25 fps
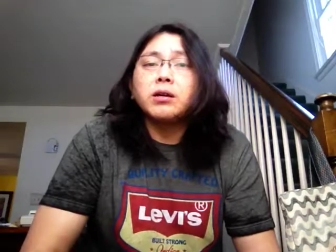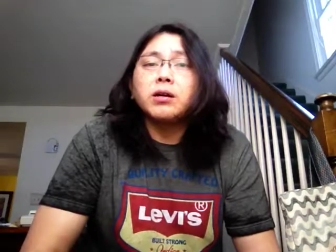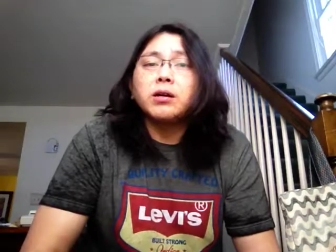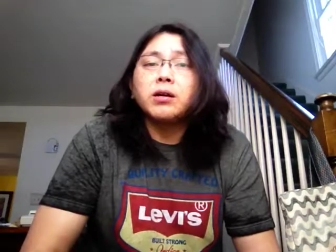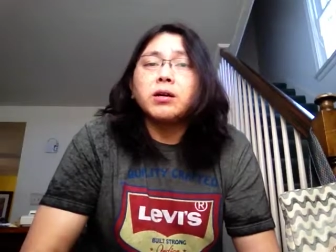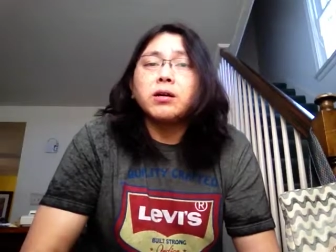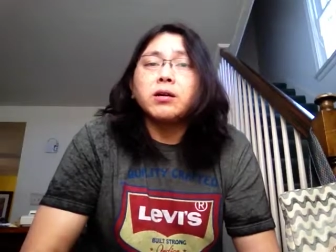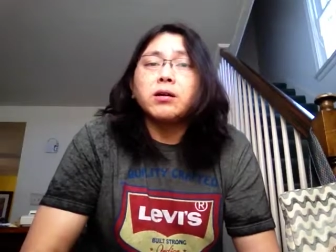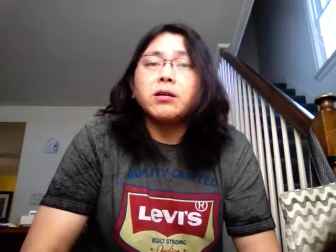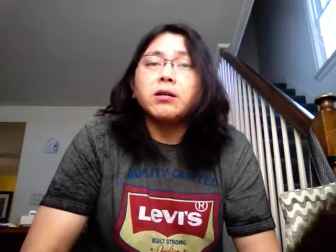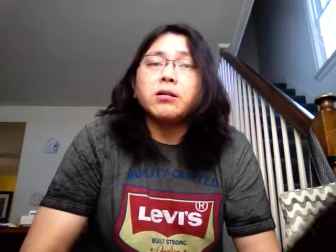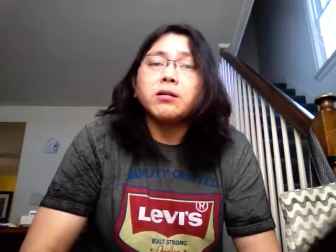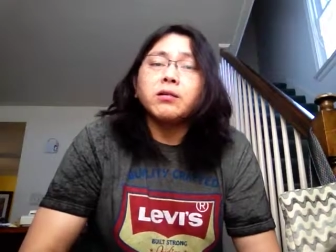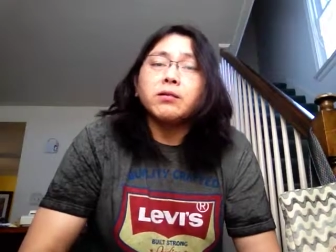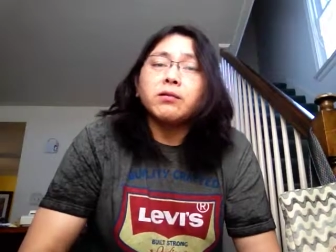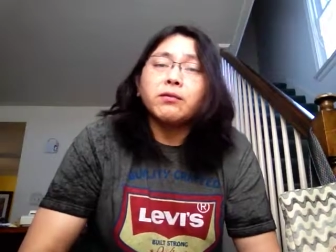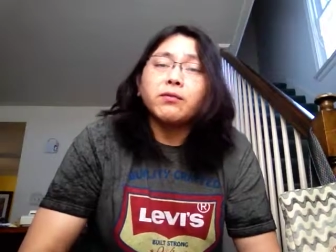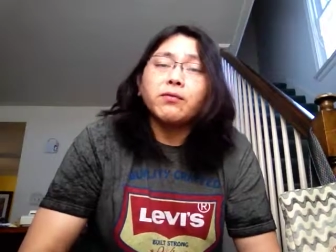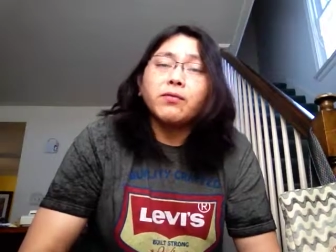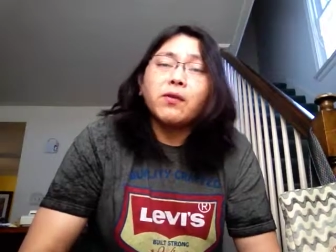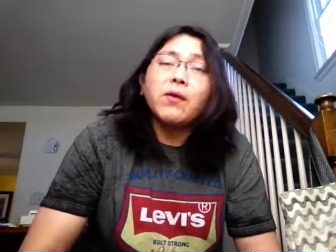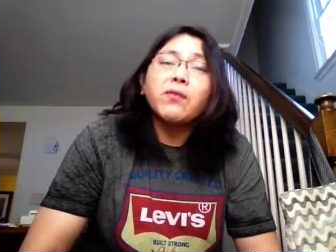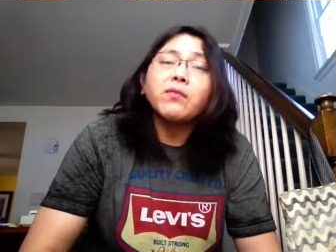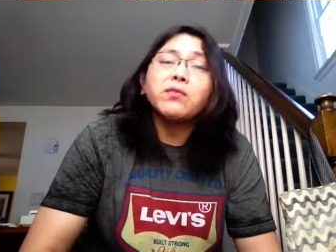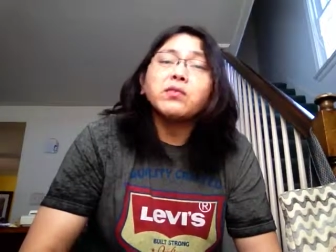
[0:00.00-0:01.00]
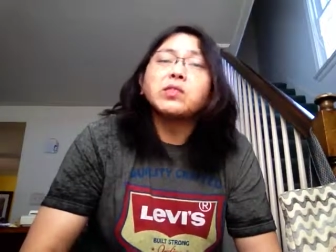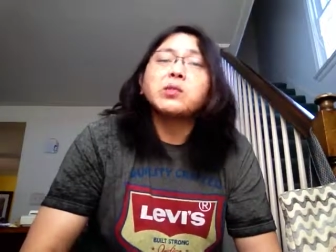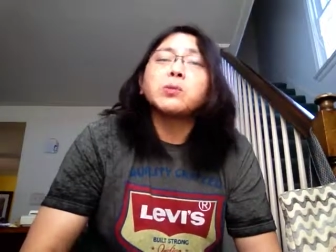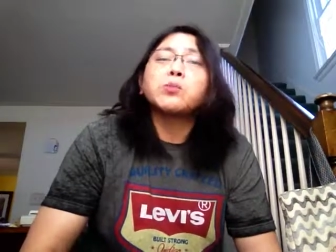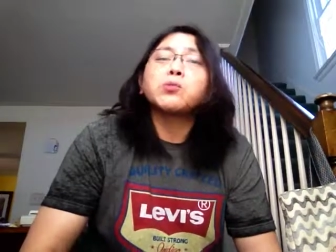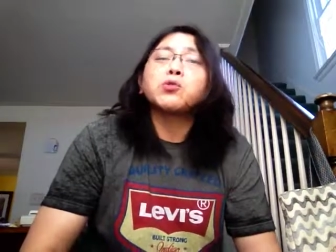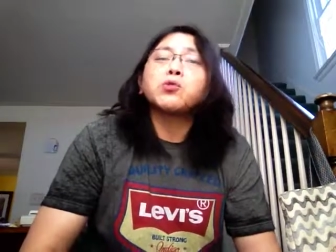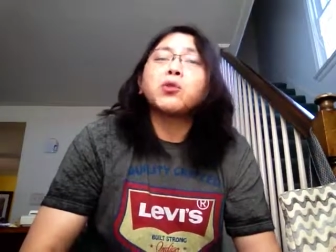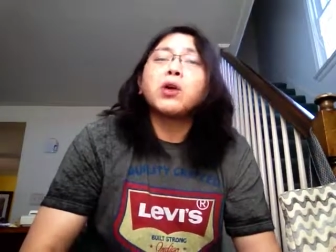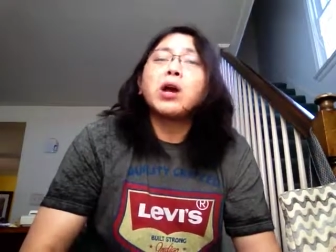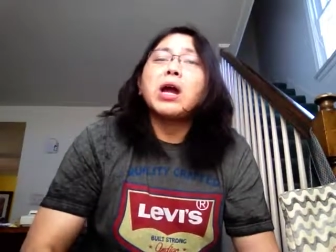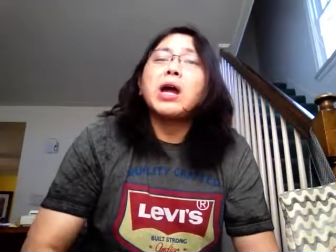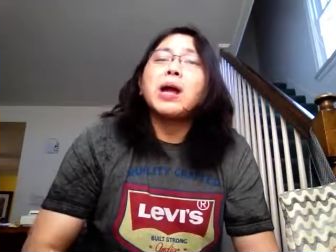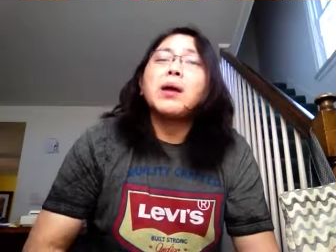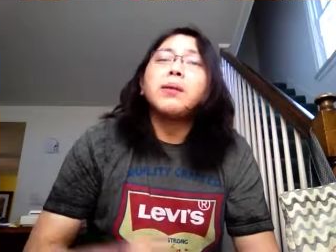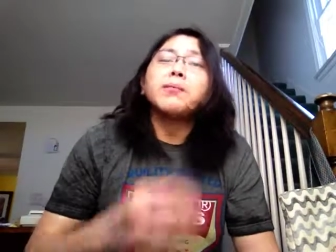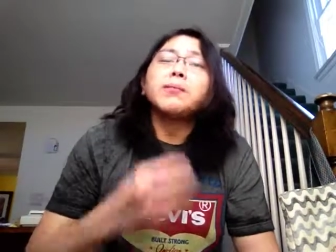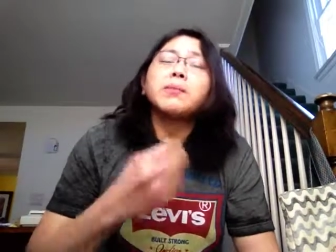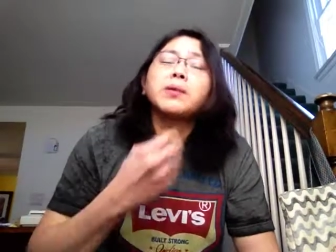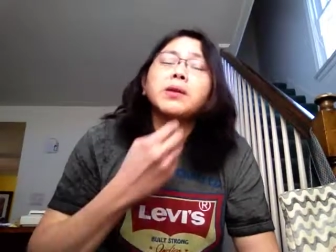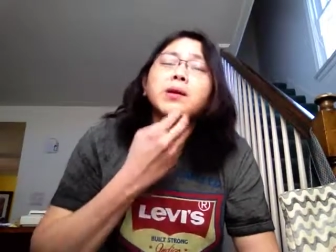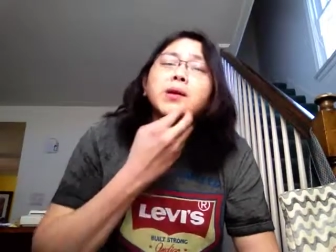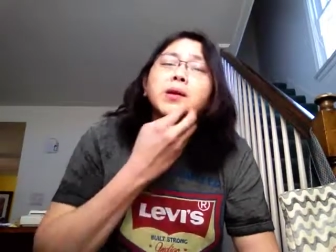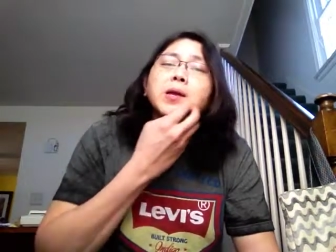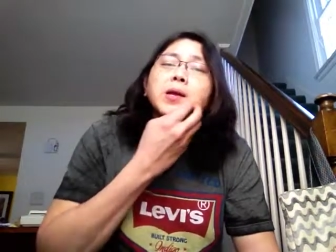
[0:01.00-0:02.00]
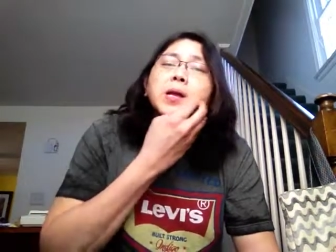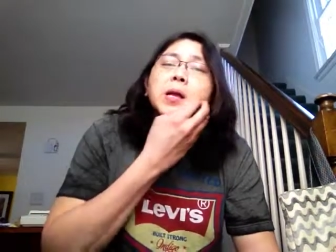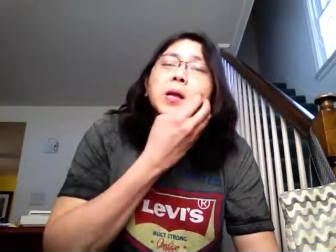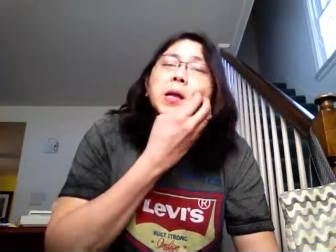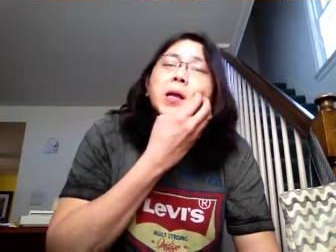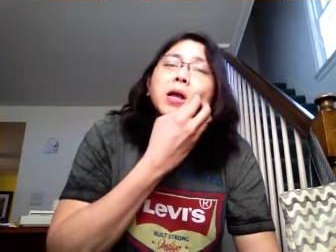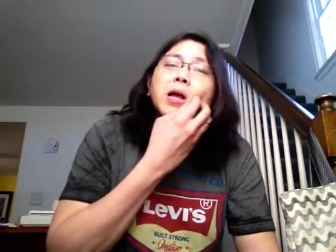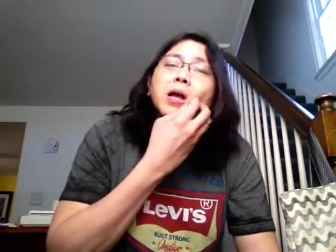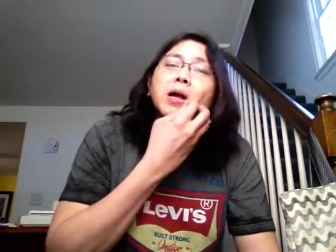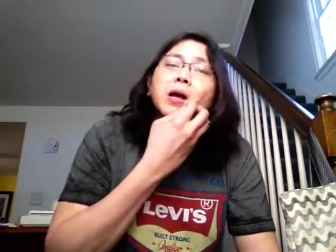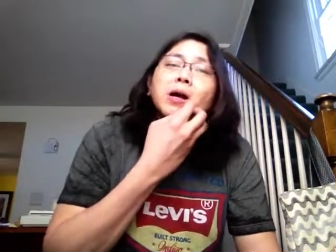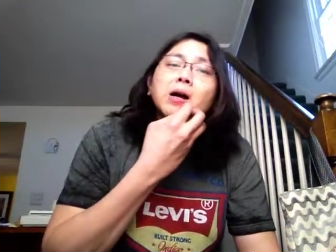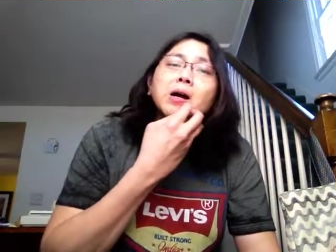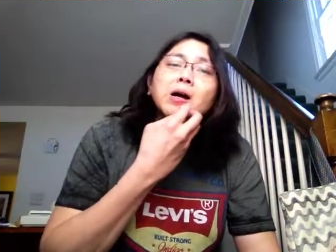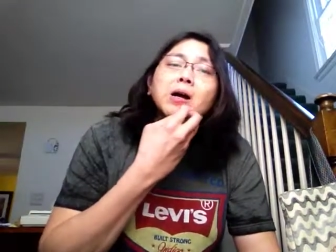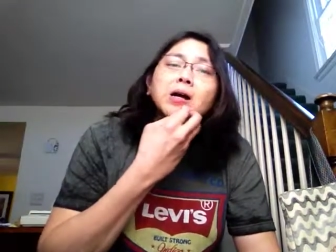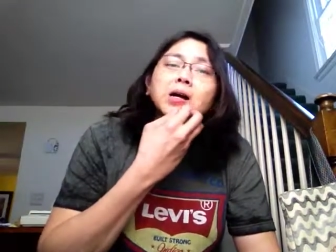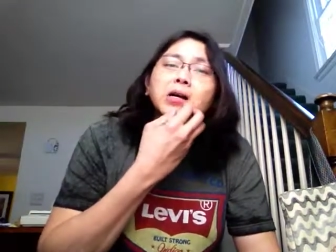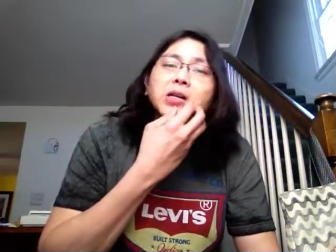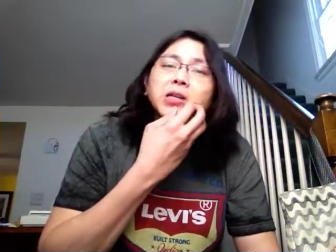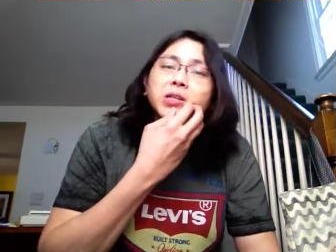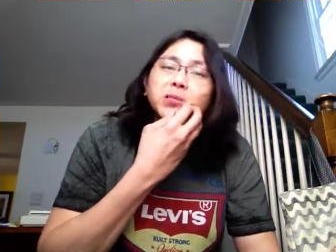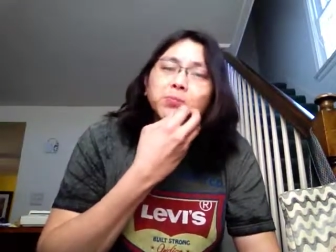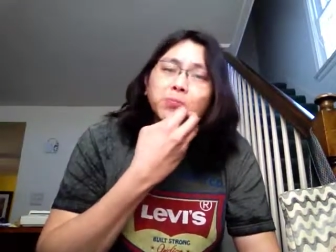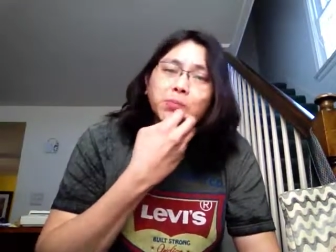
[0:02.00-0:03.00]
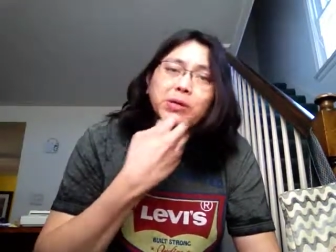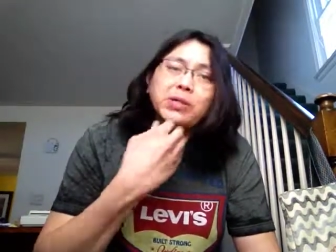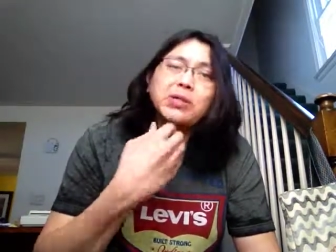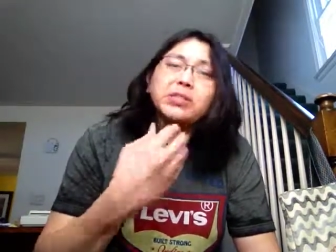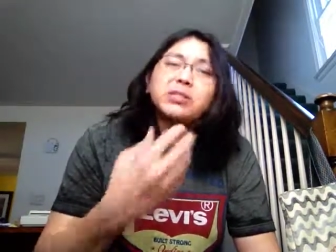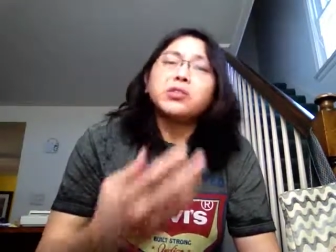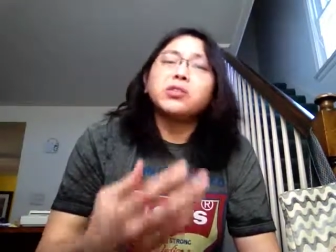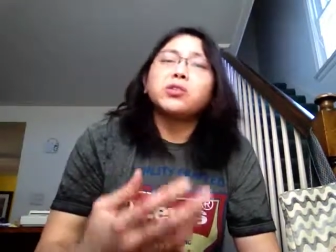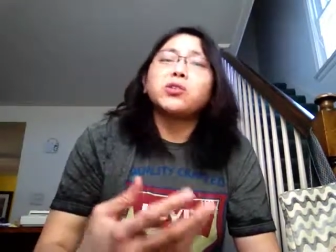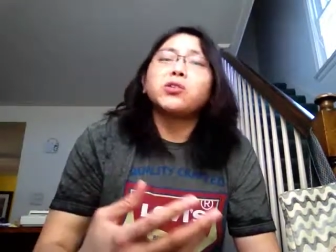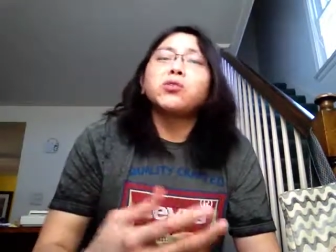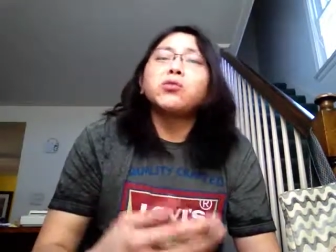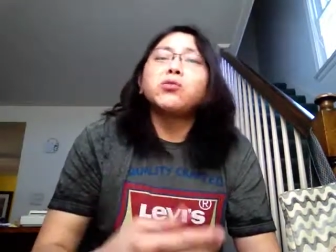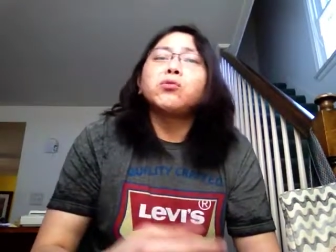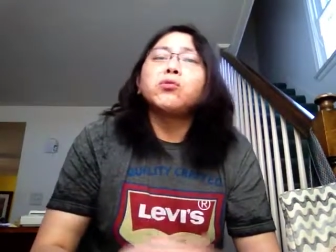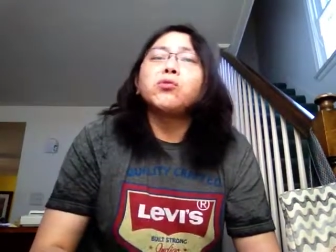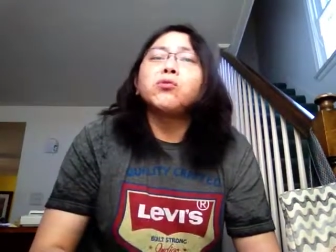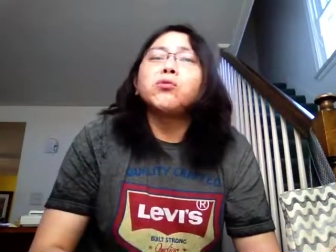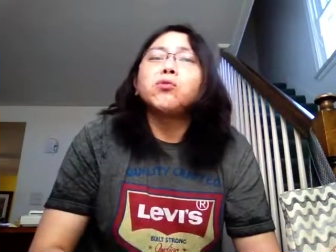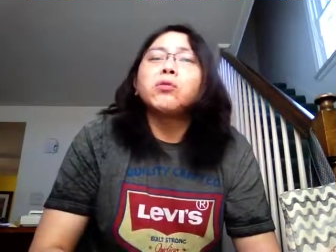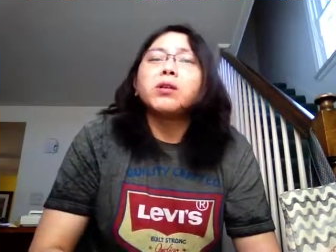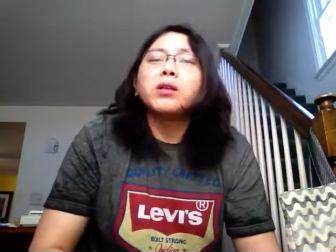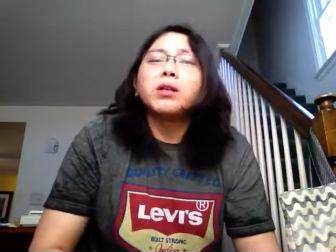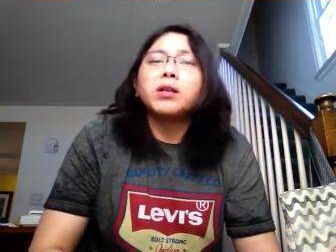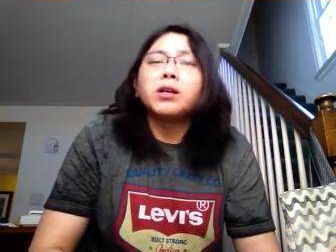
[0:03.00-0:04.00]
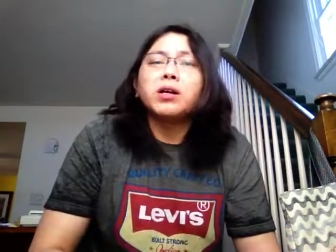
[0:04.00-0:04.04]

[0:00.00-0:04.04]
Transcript: Uh, if you haven't subscribed, uh, please do.